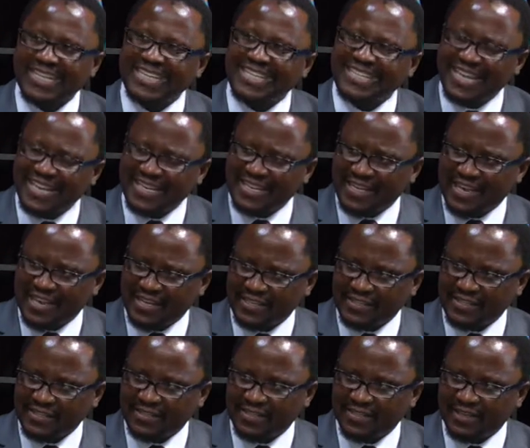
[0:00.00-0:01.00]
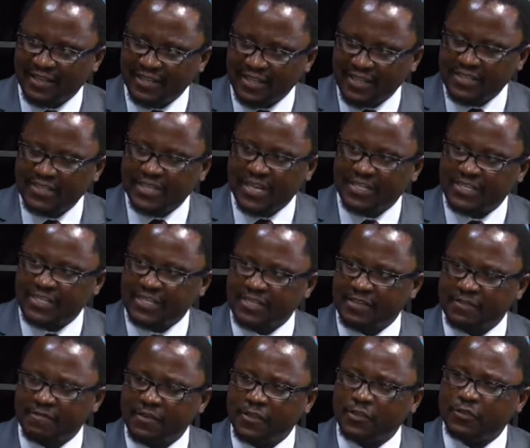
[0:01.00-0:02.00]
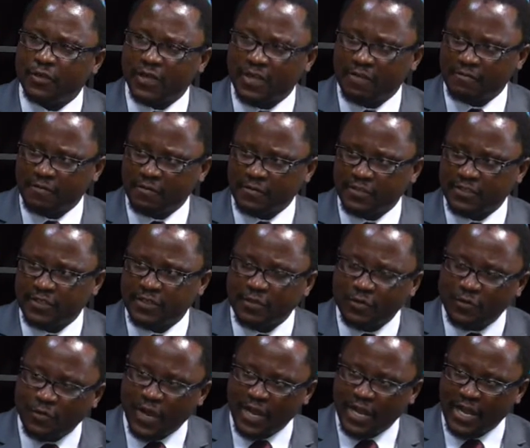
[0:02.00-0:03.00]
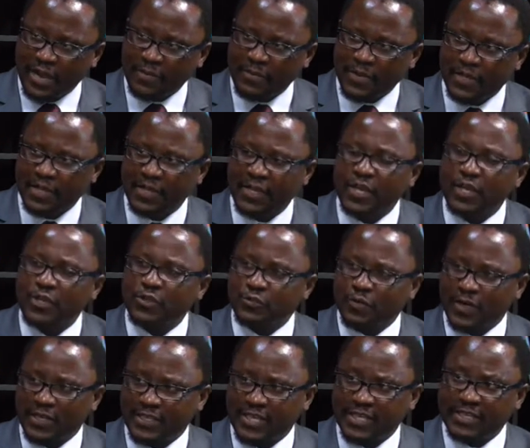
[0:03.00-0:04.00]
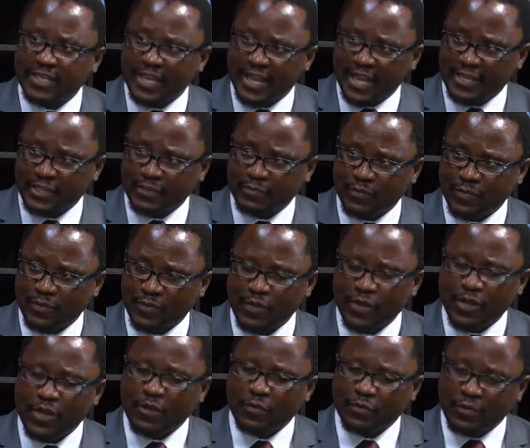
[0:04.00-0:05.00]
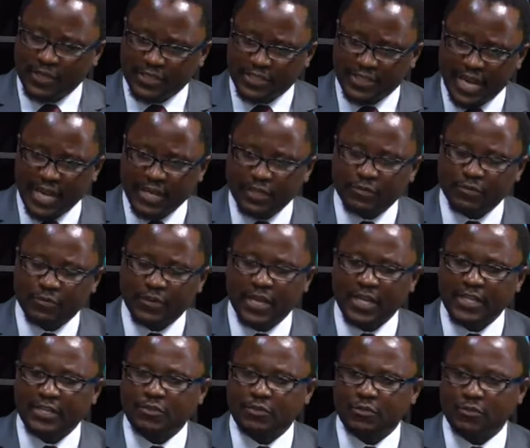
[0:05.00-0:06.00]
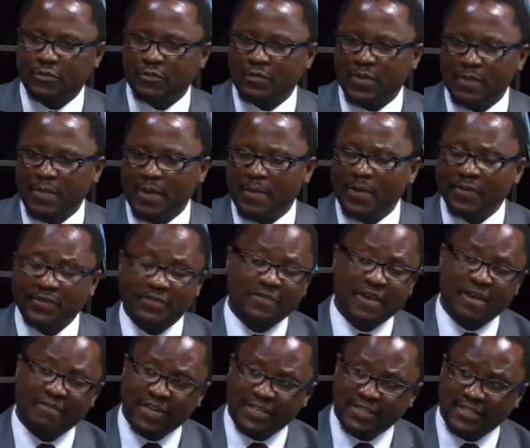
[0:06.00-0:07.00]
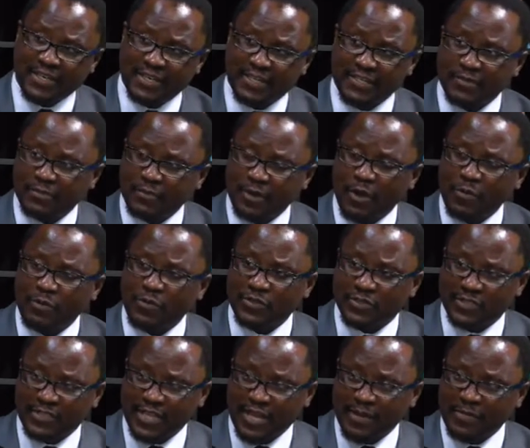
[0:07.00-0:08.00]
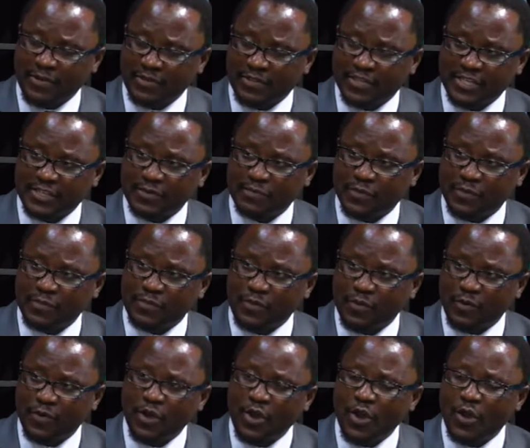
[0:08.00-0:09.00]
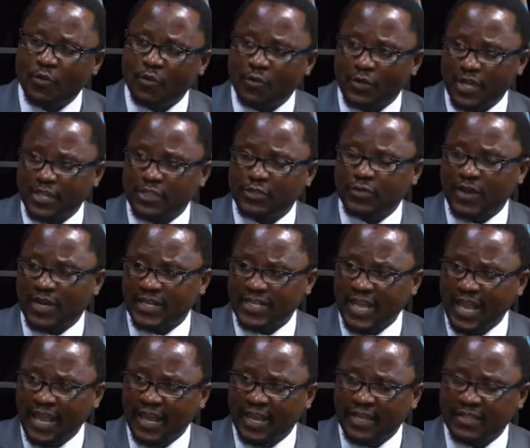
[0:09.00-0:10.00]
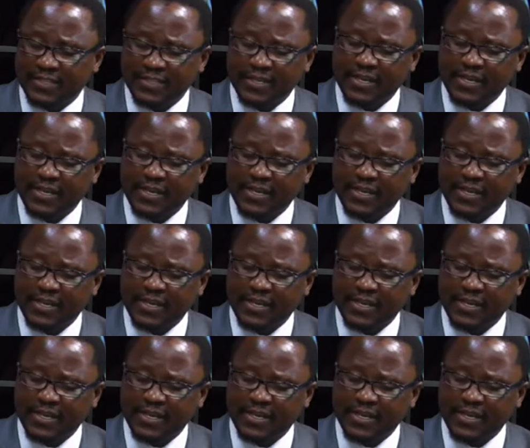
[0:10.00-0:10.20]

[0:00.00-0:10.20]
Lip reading: delegates. These are at individual levels who are coming to attend the expo. We're trying to get to maybe about 500. We're almost there, about 30 people who get to our targets